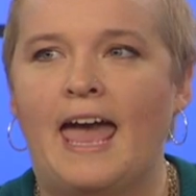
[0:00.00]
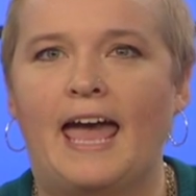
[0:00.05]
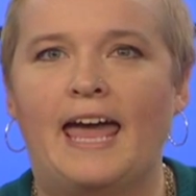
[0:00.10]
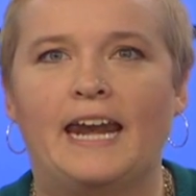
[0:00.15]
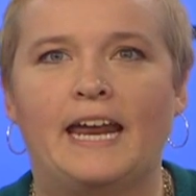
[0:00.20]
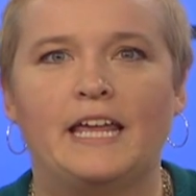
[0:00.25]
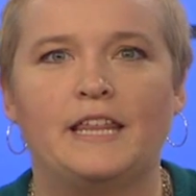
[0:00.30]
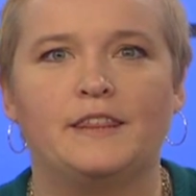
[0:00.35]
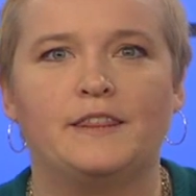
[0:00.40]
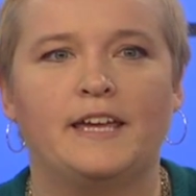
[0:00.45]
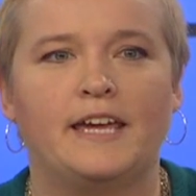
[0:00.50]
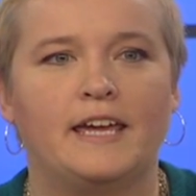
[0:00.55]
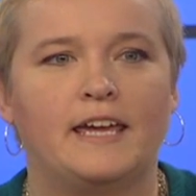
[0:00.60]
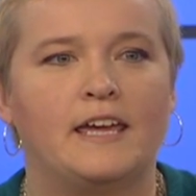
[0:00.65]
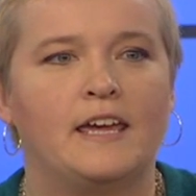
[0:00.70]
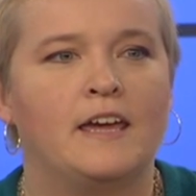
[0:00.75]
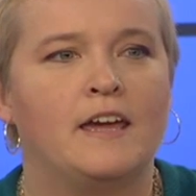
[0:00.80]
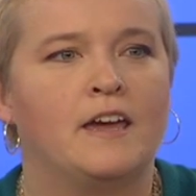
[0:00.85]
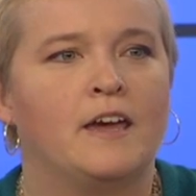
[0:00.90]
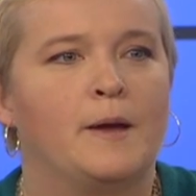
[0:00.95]
And I
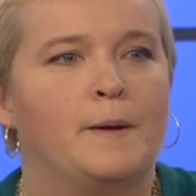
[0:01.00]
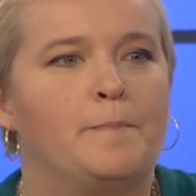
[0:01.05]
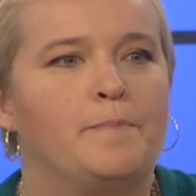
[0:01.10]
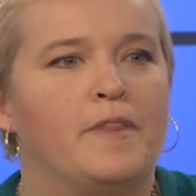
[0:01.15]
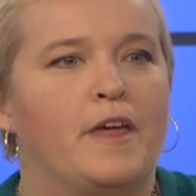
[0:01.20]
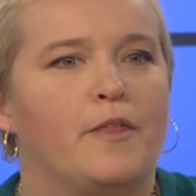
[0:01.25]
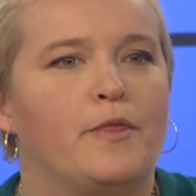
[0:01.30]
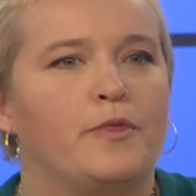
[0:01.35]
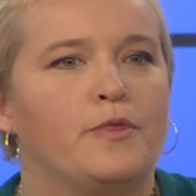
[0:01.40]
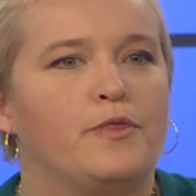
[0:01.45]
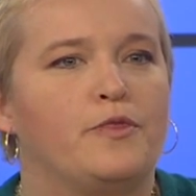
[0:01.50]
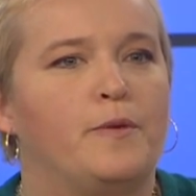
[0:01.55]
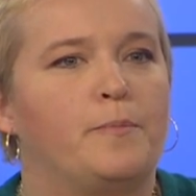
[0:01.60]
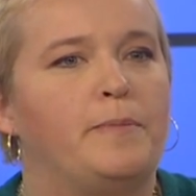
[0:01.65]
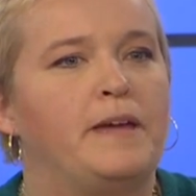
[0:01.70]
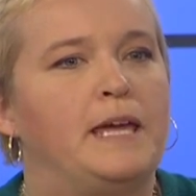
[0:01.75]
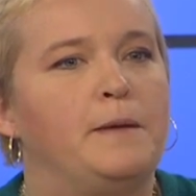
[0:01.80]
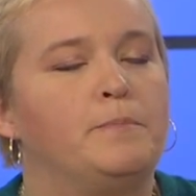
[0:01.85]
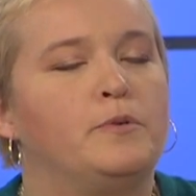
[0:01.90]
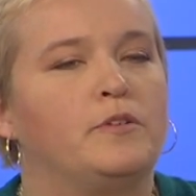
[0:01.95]
think the
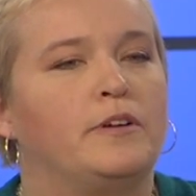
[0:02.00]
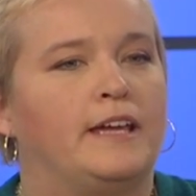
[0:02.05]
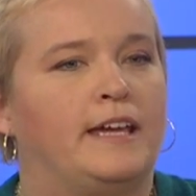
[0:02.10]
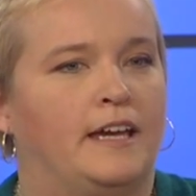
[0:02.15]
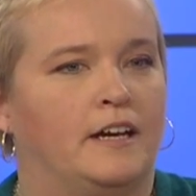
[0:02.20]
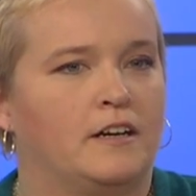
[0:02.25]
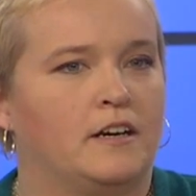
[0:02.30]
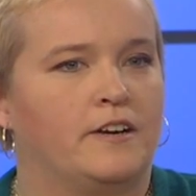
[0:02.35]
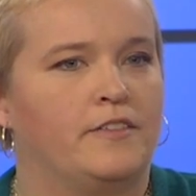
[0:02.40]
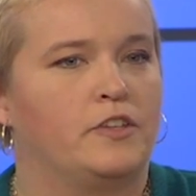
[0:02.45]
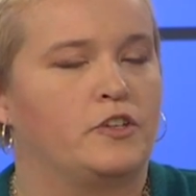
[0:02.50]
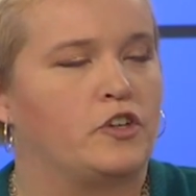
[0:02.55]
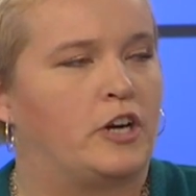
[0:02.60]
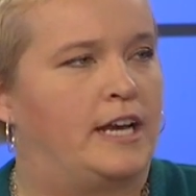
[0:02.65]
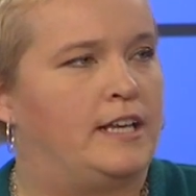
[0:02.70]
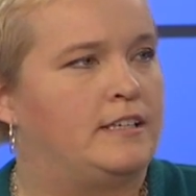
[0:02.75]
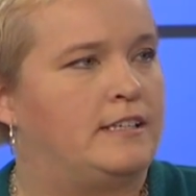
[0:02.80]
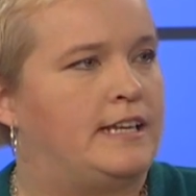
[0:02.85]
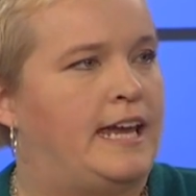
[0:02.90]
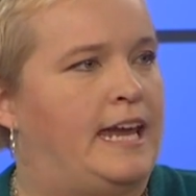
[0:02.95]
people here in the
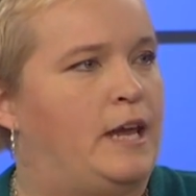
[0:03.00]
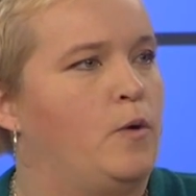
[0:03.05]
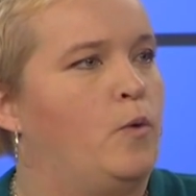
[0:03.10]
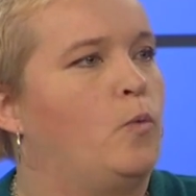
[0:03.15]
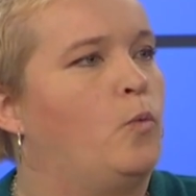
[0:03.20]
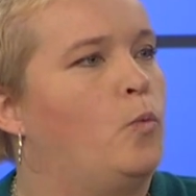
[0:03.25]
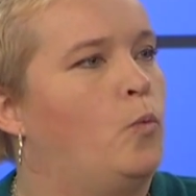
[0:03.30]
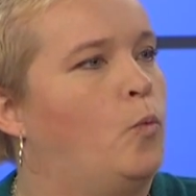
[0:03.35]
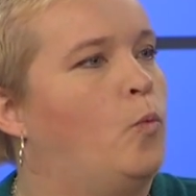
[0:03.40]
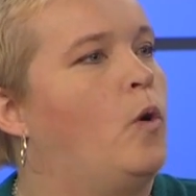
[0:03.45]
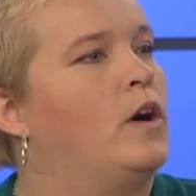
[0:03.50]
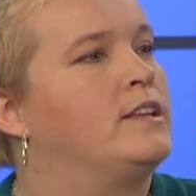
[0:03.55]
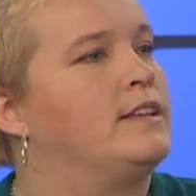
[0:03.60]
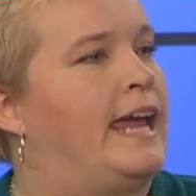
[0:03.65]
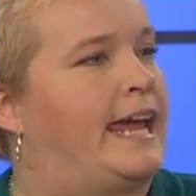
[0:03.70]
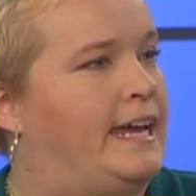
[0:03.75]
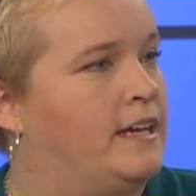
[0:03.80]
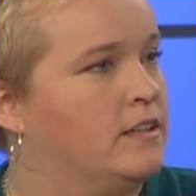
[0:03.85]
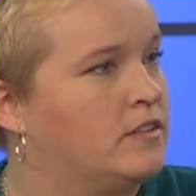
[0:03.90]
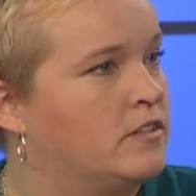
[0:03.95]
tri-state want
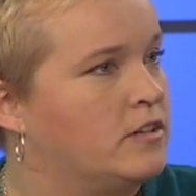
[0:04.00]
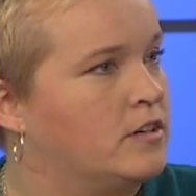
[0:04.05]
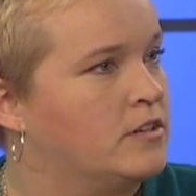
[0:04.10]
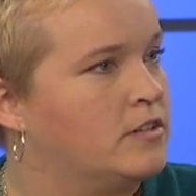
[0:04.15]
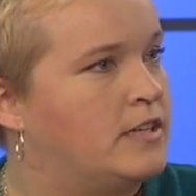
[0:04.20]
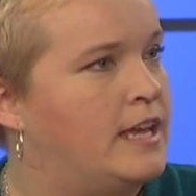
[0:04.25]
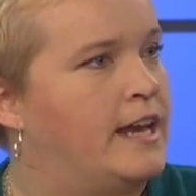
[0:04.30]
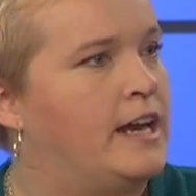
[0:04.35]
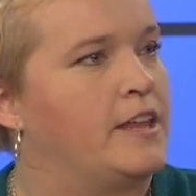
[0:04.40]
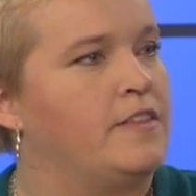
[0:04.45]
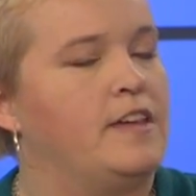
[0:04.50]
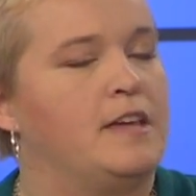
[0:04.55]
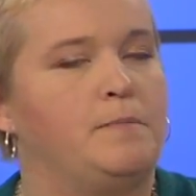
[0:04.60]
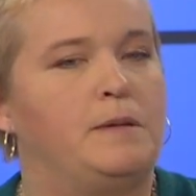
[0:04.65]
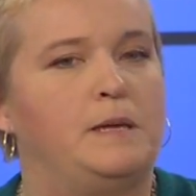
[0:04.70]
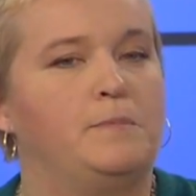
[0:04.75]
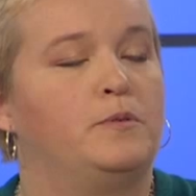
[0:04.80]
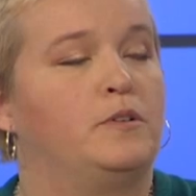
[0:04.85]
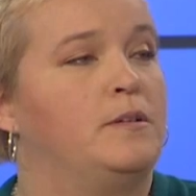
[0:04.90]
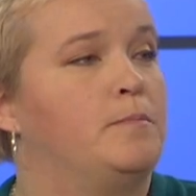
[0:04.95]
answers. And I think
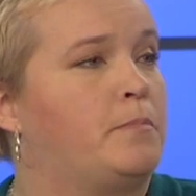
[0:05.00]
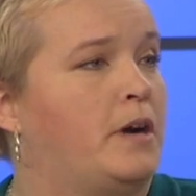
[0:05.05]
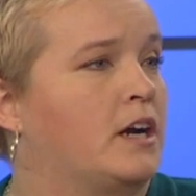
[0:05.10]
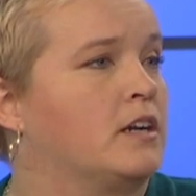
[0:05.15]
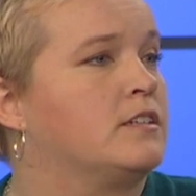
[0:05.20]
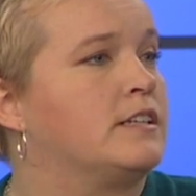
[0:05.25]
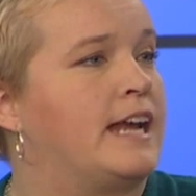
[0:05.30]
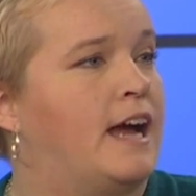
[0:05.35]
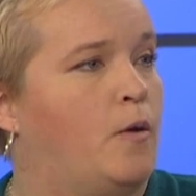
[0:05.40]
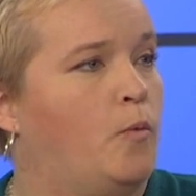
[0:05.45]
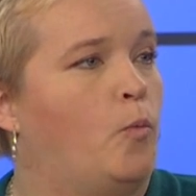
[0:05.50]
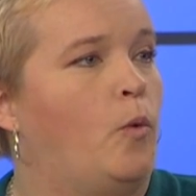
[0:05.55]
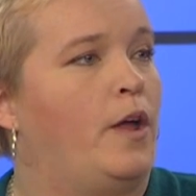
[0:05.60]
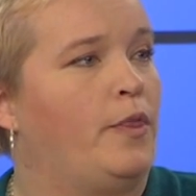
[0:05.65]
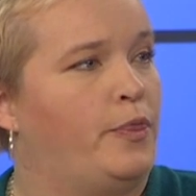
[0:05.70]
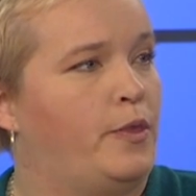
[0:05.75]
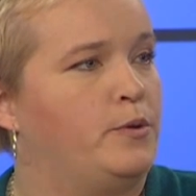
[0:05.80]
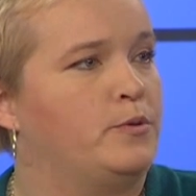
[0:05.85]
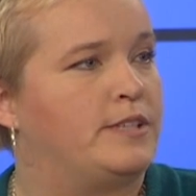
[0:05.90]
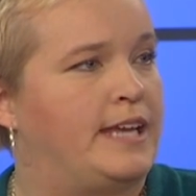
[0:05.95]
people in Bardstown
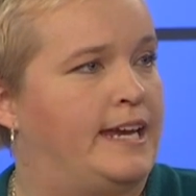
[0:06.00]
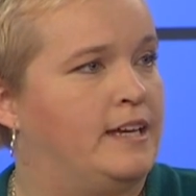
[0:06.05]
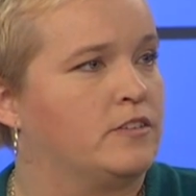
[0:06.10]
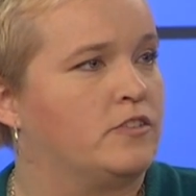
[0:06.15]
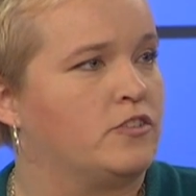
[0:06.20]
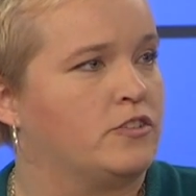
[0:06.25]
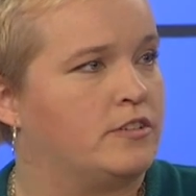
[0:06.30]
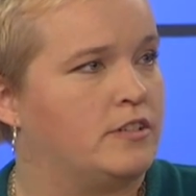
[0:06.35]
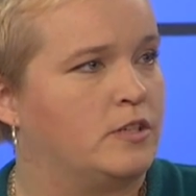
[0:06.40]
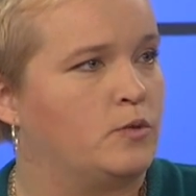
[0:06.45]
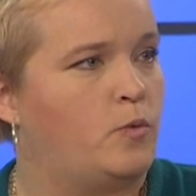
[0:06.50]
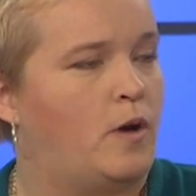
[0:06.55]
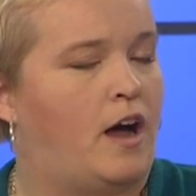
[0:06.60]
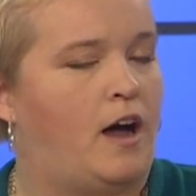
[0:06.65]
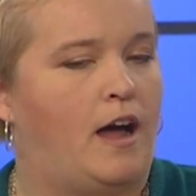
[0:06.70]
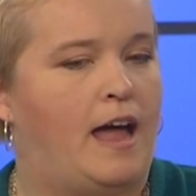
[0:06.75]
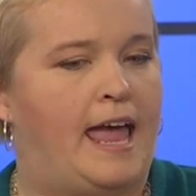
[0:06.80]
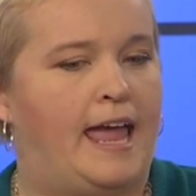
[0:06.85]
want those answers as well.